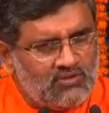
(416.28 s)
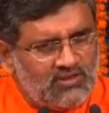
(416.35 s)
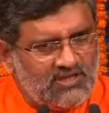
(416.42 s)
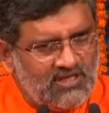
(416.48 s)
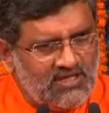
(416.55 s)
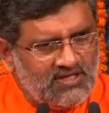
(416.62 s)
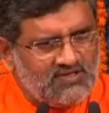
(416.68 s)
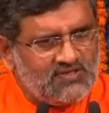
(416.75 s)

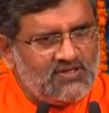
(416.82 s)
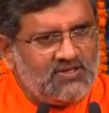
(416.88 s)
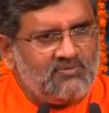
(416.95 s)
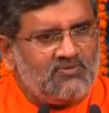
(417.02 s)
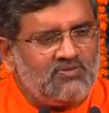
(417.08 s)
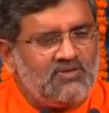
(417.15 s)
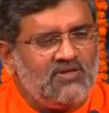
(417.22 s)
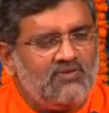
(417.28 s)
Tikshna
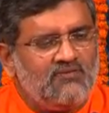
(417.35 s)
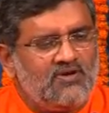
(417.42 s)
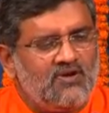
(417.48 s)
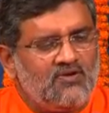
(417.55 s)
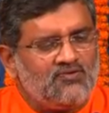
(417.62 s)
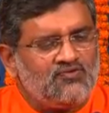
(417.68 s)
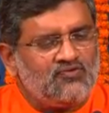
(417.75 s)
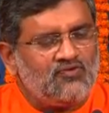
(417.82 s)
Buddhi
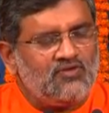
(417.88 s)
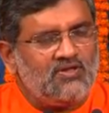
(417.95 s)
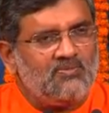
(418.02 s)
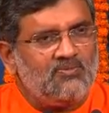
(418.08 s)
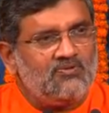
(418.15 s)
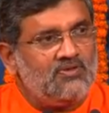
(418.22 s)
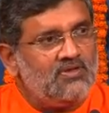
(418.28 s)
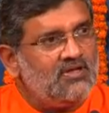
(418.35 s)
without Shuddha
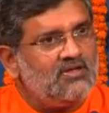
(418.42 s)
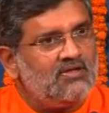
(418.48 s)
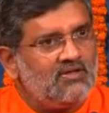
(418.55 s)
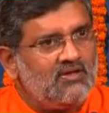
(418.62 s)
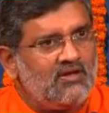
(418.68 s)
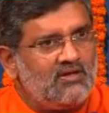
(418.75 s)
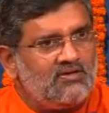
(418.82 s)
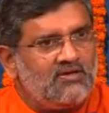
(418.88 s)
Buddhi
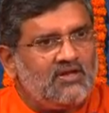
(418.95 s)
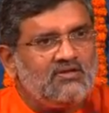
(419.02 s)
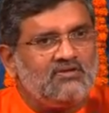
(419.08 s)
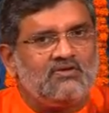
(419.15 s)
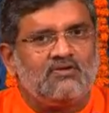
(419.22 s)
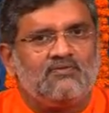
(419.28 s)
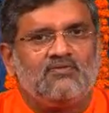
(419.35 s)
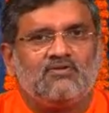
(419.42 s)
are
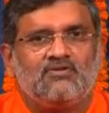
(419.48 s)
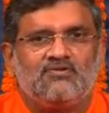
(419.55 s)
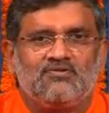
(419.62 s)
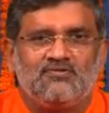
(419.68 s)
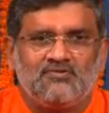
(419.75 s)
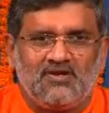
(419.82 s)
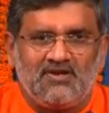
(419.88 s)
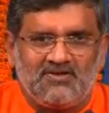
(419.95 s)
danger for the
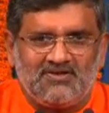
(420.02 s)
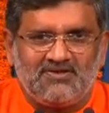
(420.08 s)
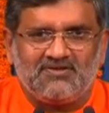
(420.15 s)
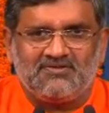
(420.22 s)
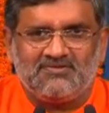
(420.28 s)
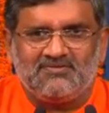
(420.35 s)
society.